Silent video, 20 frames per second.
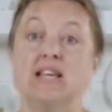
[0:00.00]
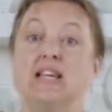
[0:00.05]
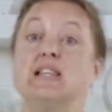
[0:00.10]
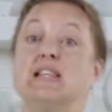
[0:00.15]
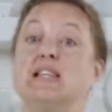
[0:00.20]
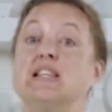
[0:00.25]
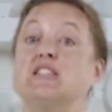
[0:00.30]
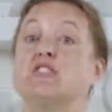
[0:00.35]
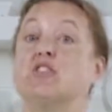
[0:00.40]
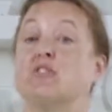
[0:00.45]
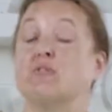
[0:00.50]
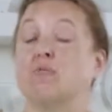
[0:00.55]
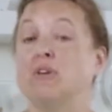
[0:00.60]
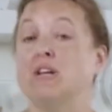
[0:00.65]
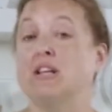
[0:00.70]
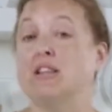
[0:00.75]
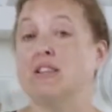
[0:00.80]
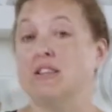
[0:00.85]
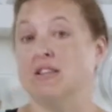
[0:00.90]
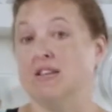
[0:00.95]
It needs
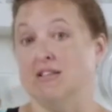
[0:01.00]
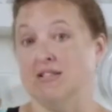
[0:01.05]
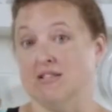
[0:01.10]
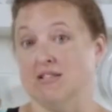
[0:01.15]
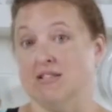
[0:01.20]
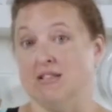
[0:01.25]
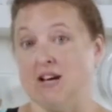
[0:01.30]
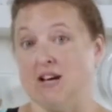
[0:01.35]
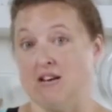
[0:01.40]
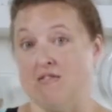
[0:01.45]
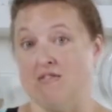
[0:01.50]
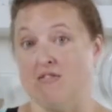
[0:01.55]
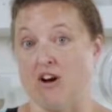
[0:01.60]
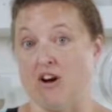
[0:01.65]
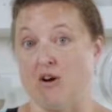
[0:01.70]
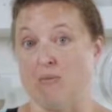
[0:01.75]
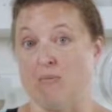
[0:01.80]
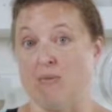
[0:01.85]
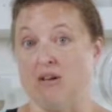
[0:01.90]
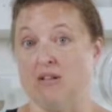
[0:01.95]
3 things in that
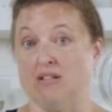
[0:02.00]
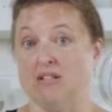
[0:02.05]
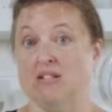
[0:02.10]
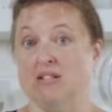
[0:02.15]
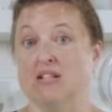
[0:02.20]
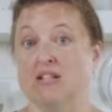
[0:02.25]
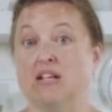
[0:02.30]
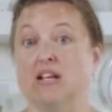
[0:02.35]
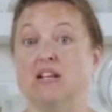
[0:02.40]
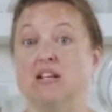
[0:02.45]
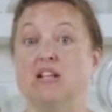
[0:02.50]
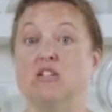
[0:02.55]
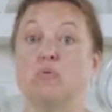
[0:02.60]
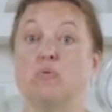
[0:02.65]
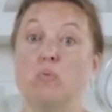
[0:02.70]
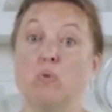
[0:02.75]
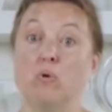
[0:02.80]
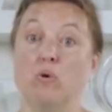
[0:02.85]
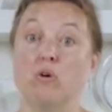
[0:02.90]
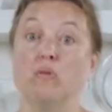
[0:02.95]
environment. It
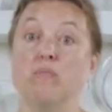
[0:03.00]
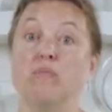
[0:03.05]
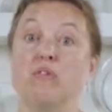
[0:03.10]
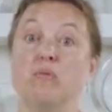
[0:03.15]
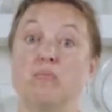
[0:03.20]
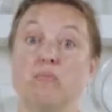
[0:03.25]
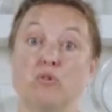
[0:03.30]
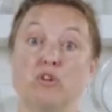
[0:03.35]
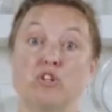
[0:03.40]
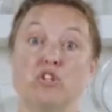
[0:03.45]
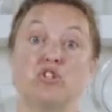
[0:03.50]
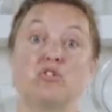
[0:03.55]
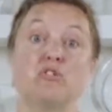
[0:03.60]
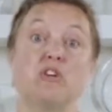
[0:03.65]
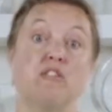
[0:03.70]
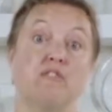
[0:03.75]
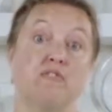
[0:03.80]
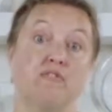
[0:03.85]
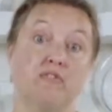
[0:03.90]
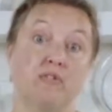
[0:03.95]
needs warmth, moisture,
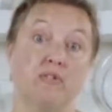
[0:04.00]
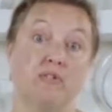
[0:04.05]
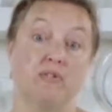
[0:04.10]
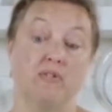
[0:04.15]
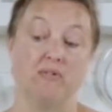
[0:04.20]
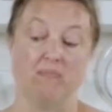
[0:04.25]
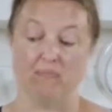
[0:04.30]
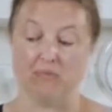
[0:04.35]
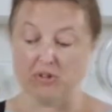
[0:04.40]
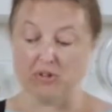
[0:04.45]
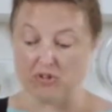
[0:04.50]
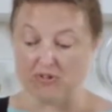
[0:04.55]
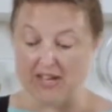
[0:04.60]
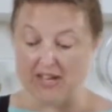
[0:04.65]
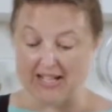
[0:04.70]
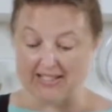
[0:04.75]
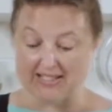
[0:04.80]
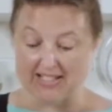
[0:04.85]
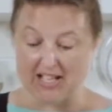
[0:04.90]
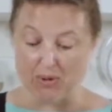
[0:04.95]
and food. So
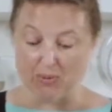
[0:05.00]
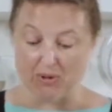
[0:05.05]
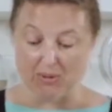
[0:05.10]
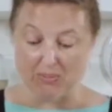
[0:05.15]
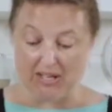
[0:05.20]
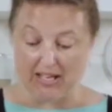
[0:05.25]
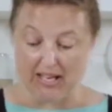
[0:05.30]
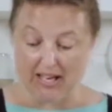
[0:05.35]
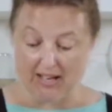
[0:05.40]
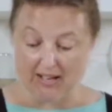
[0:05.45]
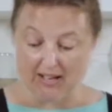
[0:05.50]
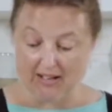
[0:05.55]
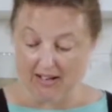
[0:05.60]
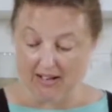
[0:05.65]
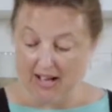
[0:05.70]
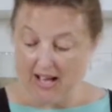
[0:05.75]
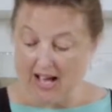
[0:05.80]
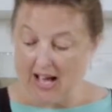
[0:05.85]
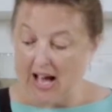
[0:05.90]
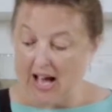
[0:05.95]
that's how we begin.
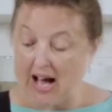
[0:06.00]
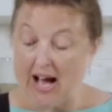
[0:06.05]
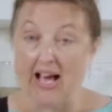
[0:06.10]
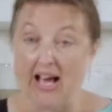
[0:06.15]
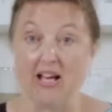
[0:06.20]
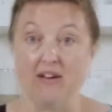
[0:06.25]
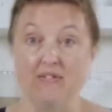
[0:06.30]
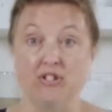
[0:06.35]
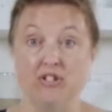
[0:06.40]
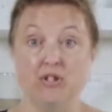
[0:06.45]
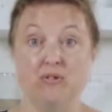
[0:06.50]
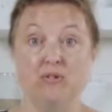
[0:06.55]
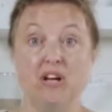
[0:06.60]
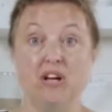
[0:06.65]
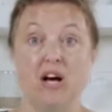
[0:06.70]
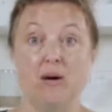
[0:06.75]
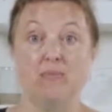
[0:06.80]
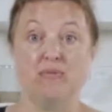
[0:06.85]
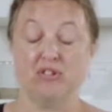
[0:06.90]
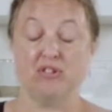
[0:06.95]
I have 2
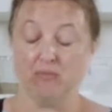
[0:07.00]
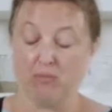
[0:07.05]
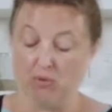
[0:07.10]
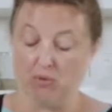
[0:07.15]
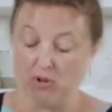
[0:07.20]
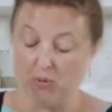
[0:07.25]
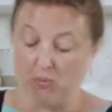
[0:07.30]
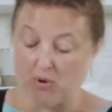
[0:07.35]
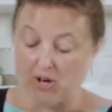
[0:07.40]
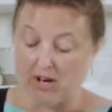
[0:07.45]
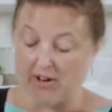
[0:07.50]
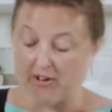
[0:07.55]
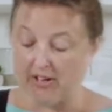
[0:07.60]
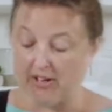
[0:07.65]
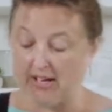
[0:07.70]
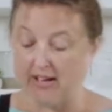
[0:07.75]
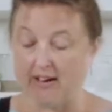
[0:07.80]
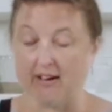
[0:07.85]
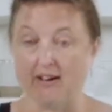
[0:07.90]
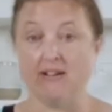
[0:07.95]
cups of warm water
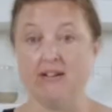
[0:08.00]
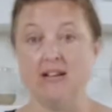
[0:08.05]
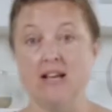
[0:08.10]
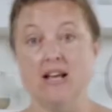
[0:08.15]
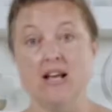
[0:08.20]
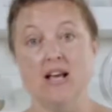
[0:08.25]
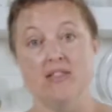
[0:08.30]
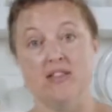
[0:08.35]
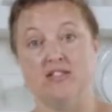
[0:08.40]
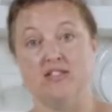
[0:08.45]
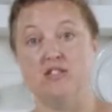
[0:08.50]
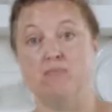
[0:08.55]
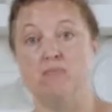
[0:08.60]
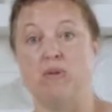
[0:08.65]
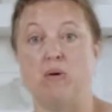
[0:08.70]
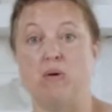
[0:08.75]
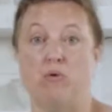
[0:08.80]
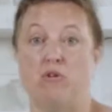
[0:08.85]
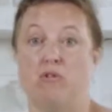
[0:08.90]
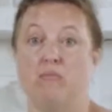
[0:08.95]
here. This is
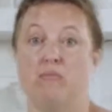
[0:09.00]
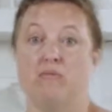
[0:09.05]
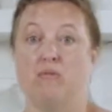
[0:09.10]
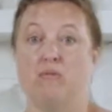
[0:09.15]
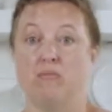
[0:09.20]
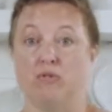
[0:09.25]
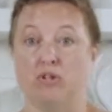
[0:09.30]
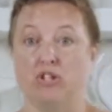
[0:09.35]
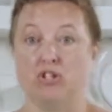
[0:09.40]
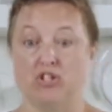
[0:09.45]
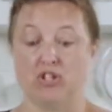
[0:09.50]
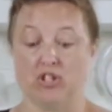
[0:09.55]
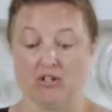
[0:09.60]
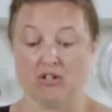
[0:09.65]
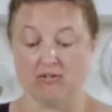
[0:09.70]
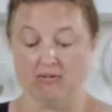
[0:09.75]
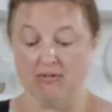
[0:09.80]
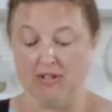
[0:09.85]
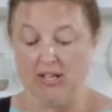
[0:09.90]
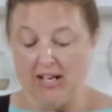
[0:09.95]
my warmth and
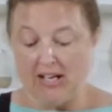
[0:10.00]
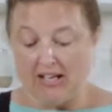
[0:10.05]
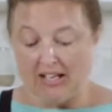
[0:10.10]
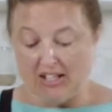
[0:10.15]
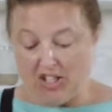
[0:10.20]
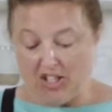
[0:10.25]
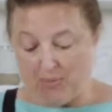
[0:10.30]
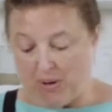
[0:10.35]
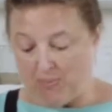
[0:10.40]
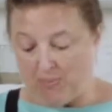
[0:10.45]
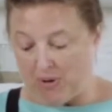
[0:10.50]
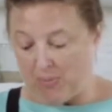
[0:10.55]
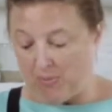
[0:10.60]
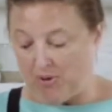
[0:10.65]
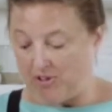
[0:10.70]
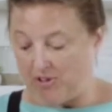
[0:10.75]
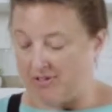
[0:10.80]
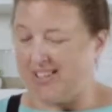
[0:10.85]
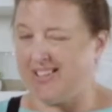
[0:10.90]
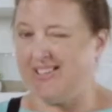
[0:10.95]
moisture. And you might be
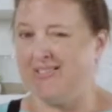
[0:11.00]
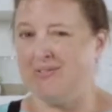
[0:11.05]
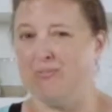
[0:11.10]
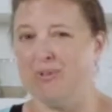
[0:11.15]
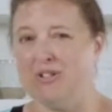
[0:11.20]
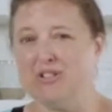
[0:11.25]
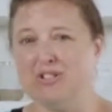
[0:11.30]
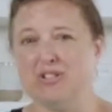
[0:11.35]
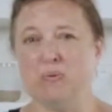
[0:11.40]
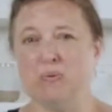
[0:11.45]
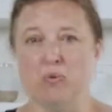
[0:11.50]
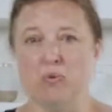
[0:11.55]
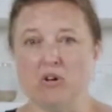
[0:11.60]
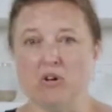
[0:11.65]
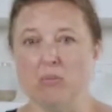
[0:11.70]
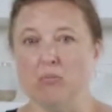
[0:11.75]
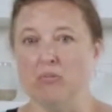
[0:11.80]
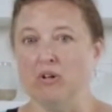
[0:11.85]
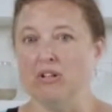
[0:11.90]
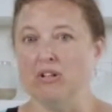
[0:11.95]
wondering, what does
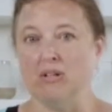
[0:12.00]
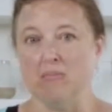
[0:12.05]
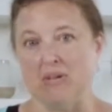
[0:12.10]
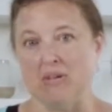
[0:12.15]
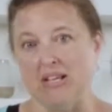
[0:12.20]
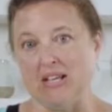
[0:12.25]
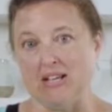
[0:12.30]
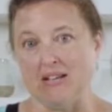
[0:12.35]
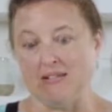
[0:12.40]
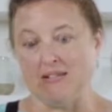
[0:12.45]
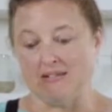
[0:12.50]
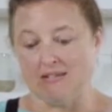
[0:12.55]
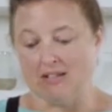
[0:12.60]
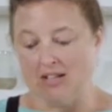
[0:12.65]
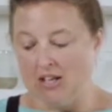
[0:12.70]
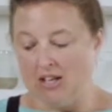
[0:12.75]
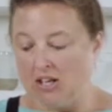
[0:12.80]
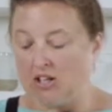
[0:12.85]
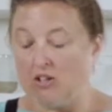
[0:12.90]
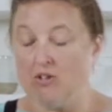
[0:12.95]
warm really mean?
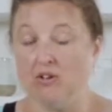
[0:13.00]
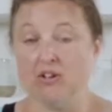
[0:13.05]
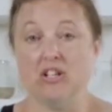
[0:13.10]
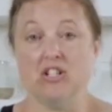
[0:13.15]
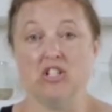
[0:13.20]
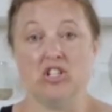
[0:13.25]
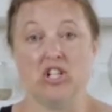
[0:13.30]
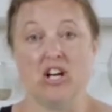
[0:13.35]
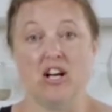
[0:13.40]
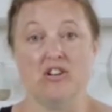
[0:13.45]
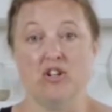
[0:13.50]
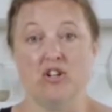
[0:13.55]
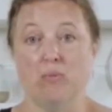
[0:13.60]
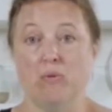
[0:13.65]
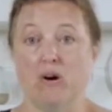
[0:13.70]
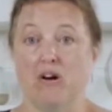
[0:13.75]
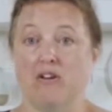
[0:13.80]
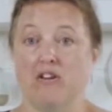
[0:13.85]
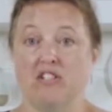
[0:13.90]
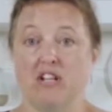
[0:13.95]
You can check your
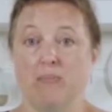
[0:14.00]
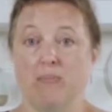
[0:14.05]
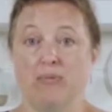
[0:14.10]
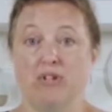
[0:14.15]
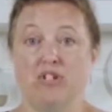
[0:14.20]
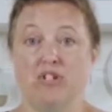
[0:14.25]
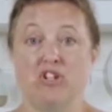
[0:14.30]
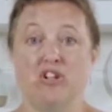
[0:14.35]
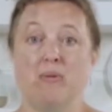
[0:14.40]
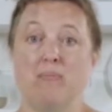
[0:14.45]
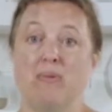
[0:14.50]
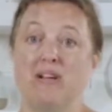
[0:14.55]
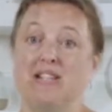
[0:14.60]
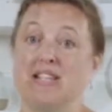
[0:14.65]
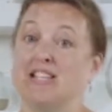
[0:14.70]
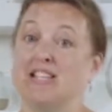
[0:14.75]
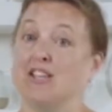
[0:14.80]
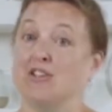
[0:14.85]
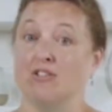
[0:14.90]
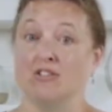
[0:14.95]
water temperature by
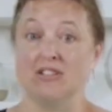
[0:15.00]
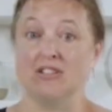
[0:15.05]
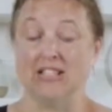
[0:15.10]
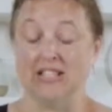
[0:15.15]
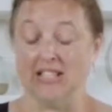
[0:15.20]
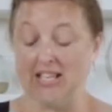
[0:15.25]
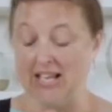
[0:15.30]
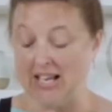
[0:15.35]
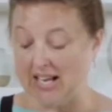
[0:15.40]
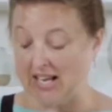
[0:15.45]
taking your clean